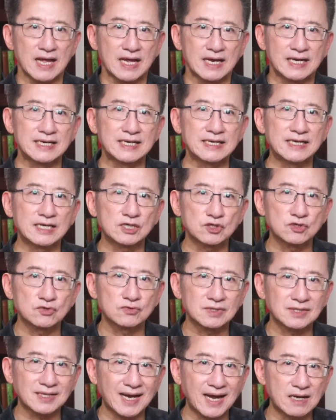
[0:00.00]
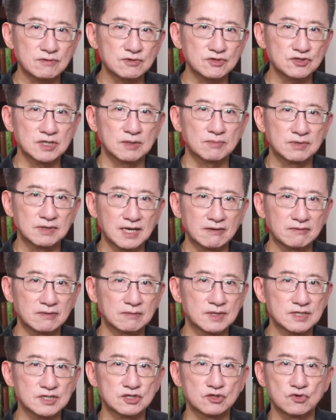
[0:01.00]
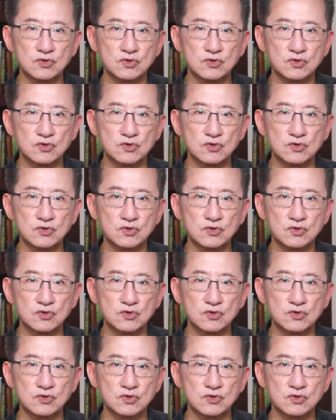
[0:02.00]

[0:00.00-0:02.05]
leading to township governments